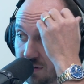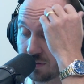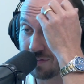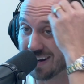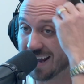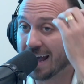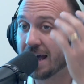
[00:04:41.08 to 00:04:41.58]

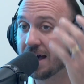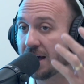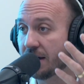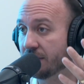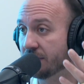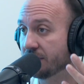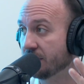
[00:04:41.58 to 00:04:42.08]
even
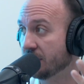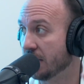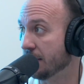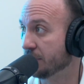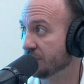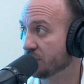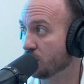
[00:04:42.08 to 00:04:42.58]
have an
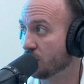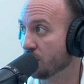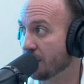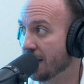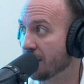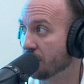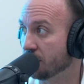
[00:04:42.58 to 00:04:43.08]
Apple store
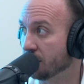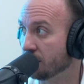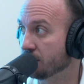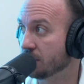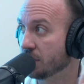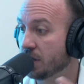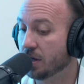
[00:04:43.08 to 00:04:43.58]
around
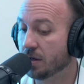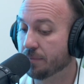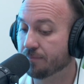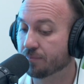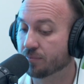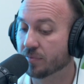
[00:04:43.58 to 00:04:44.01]
them.